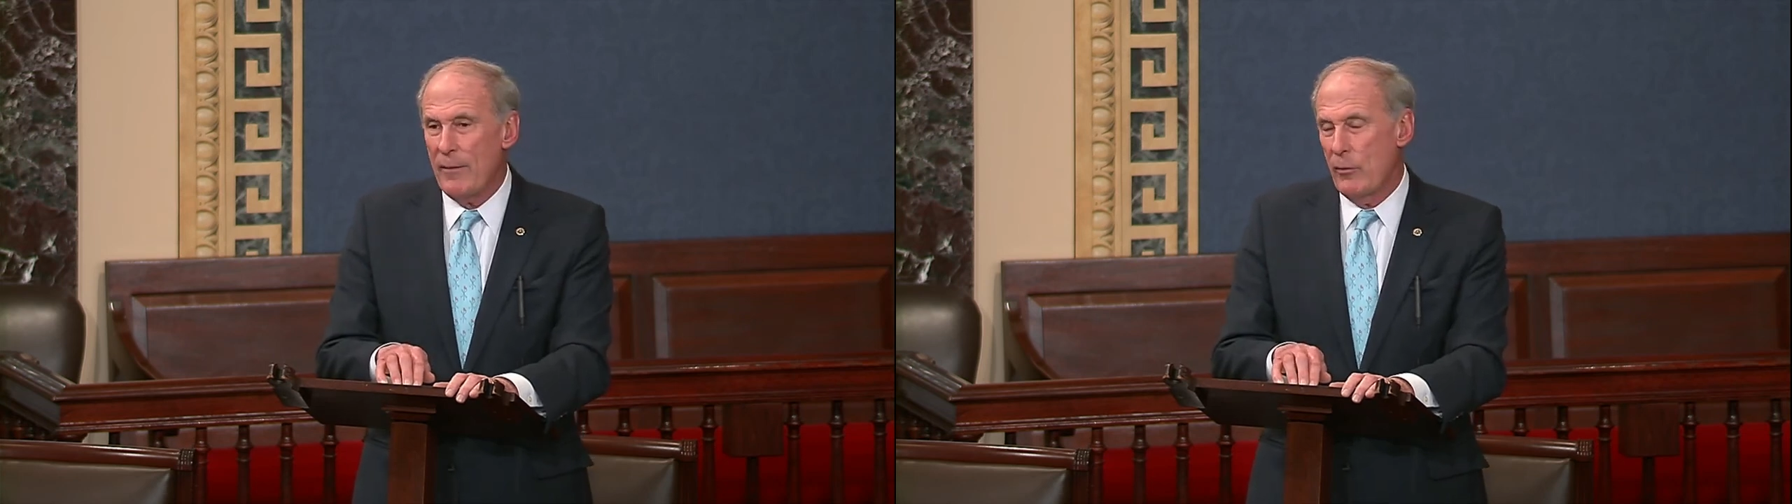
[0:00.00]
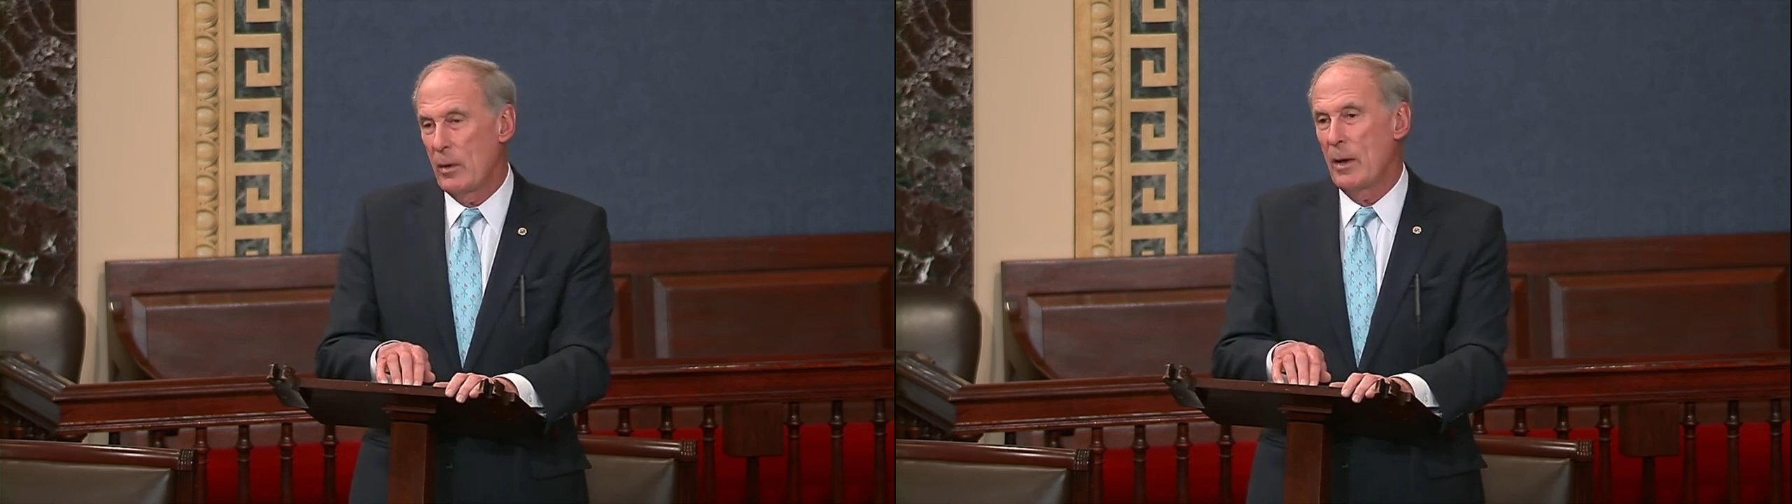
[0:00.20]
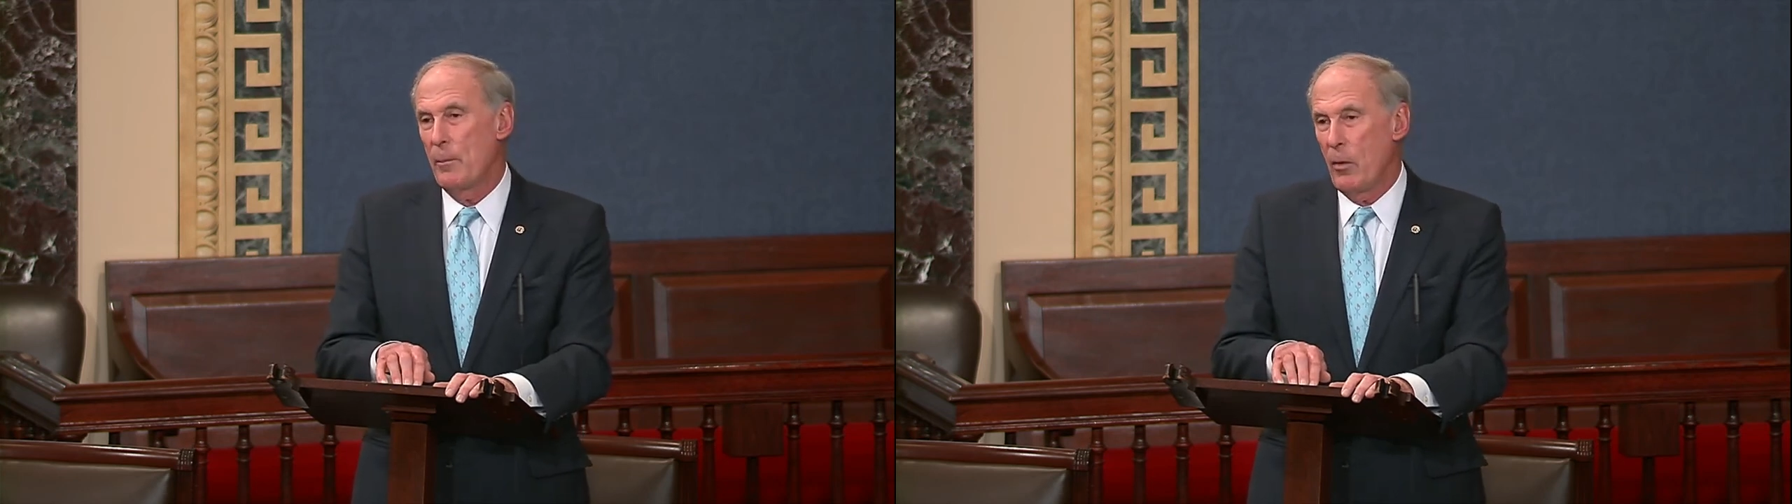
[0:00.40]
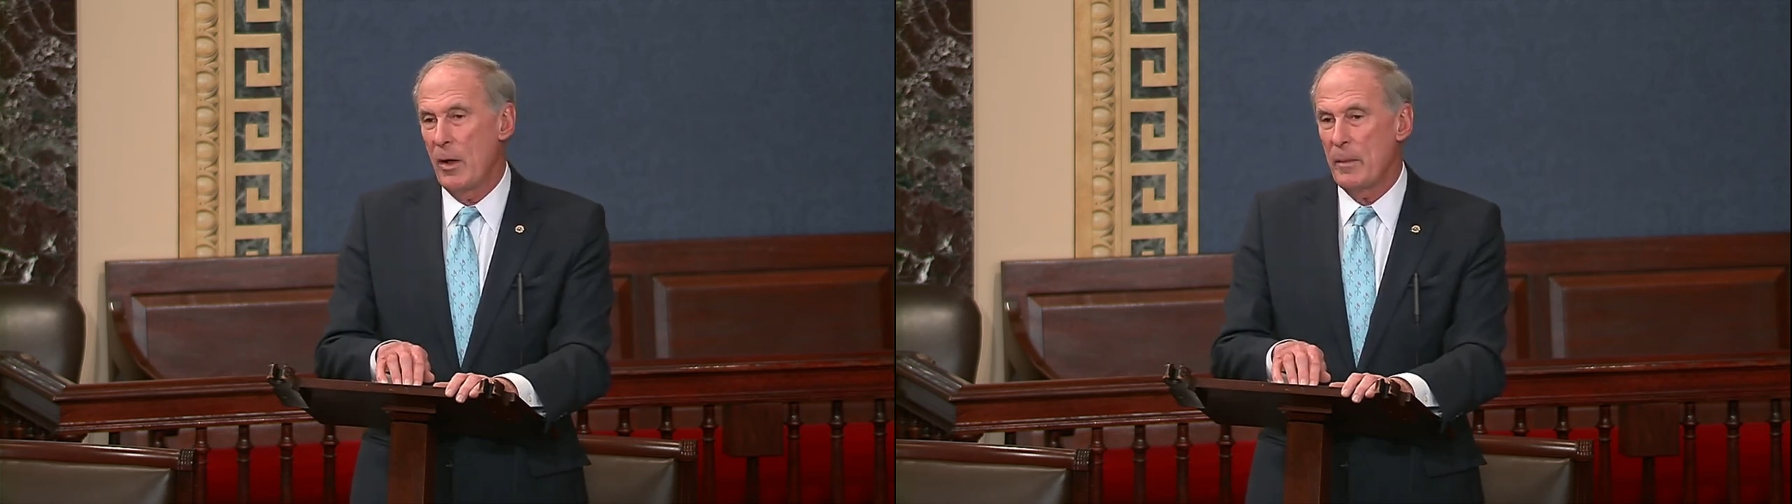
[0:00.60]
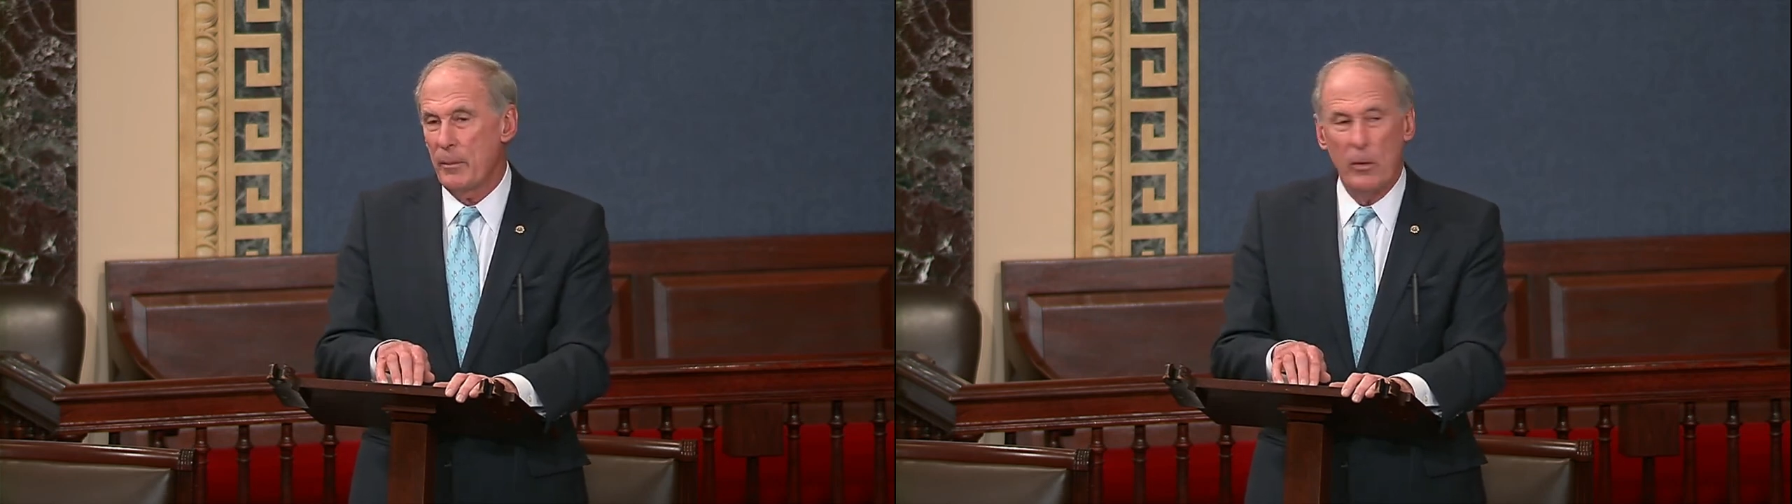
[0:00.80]
for an
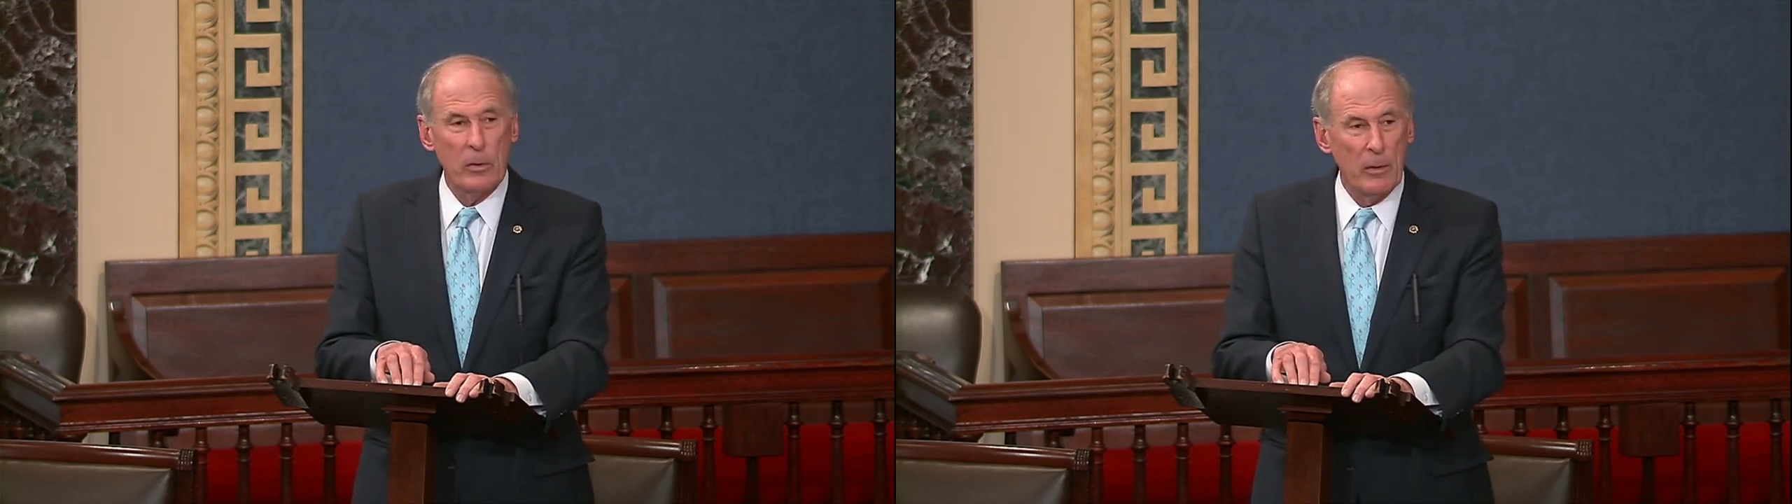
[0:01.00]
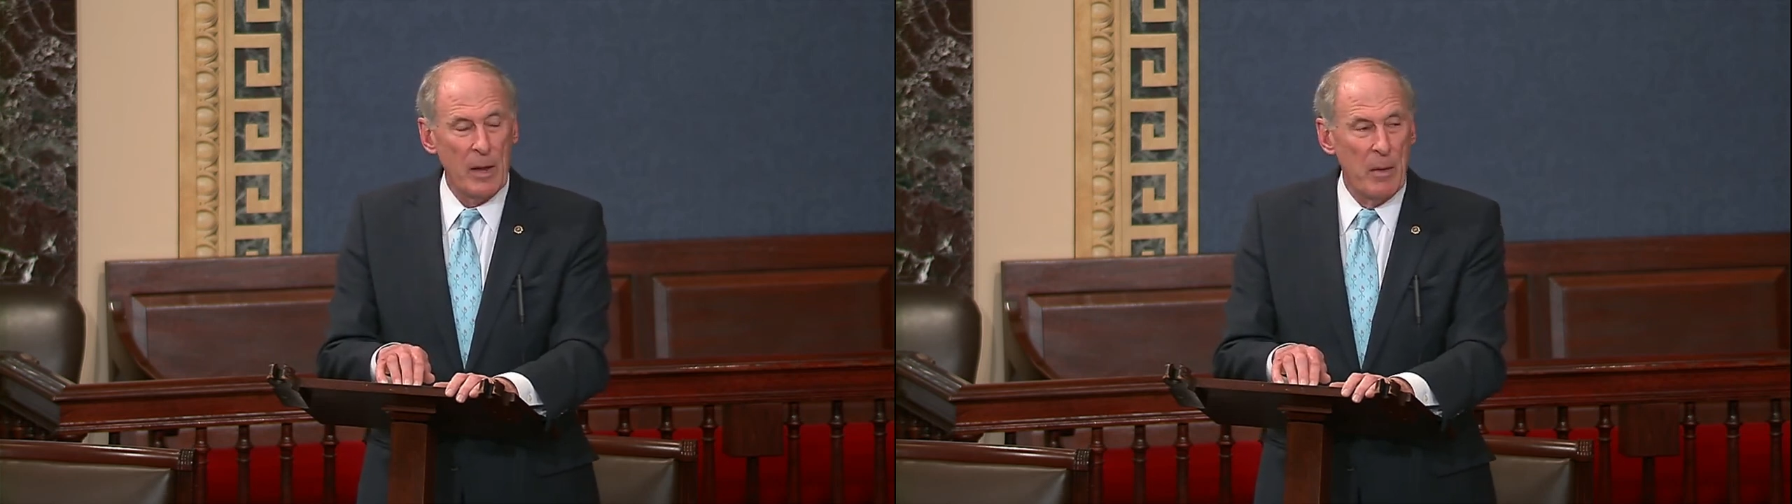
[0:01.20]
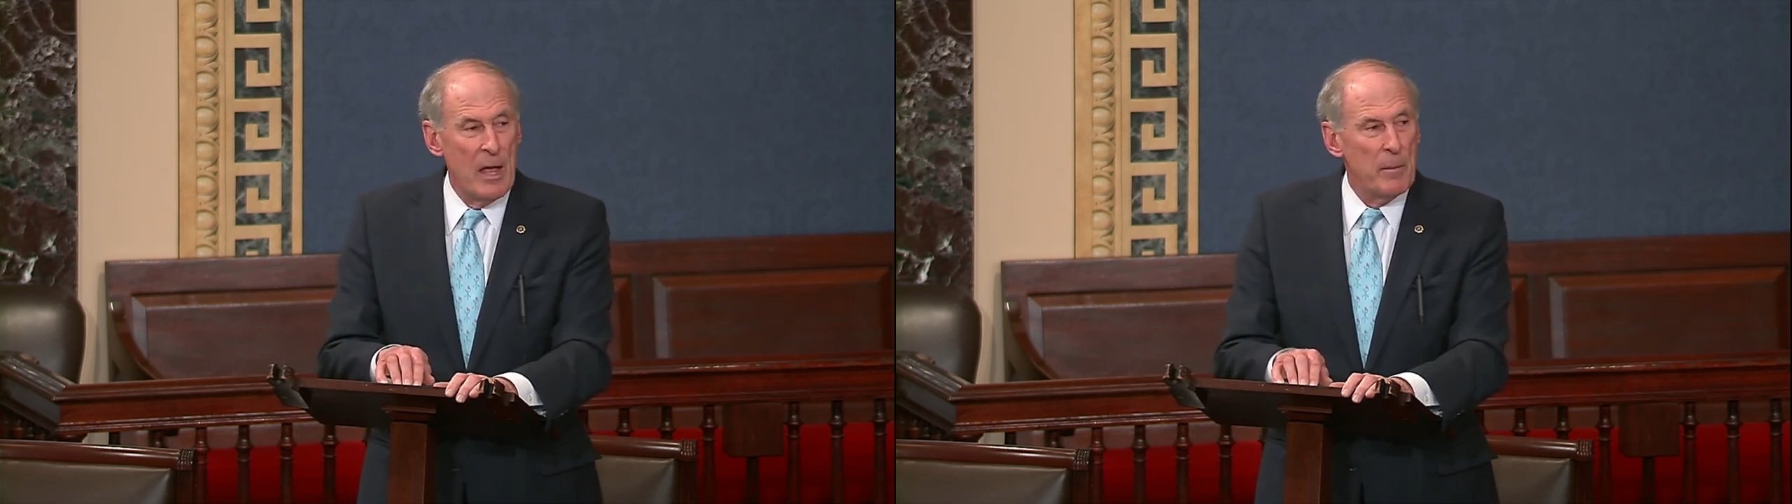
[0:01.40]
unemployment program.